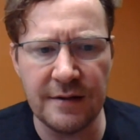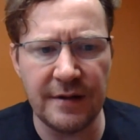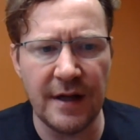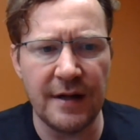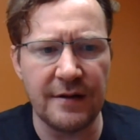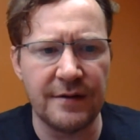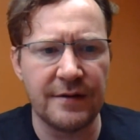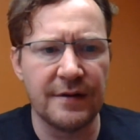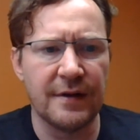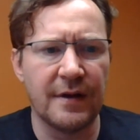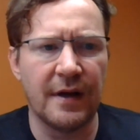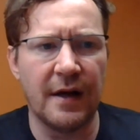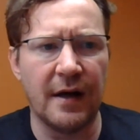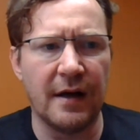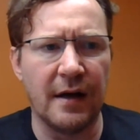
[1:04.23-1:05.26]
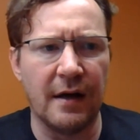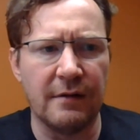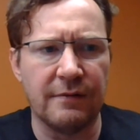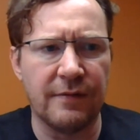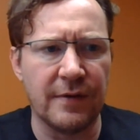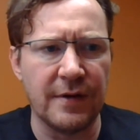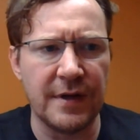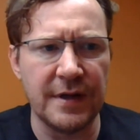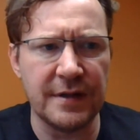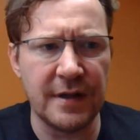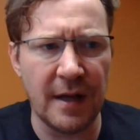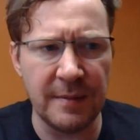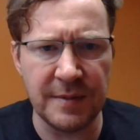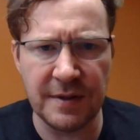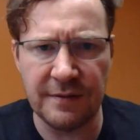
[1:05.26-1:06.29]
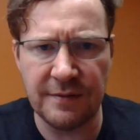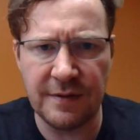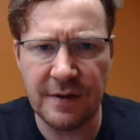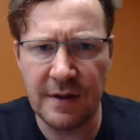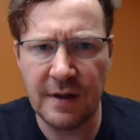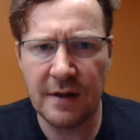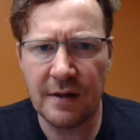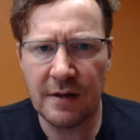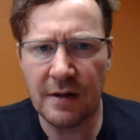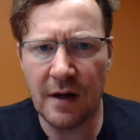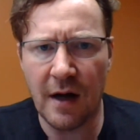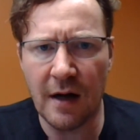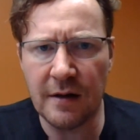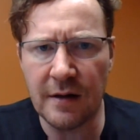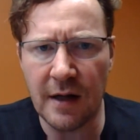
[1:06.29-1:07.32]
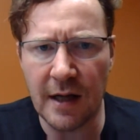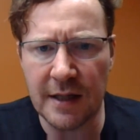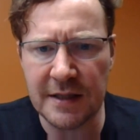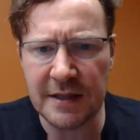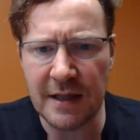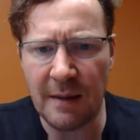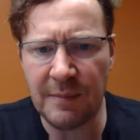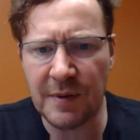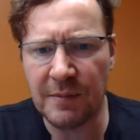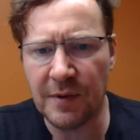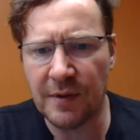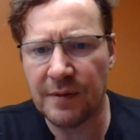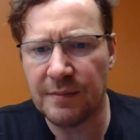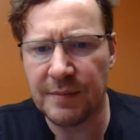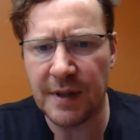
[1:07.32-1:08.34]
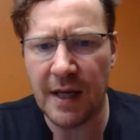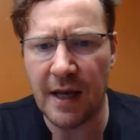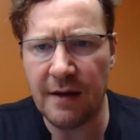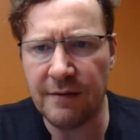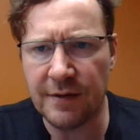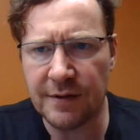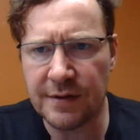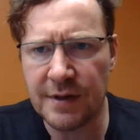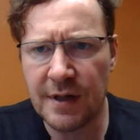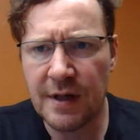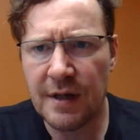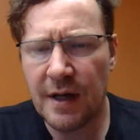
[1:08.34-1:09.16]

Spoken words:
States for these types of unacceptable behaviors.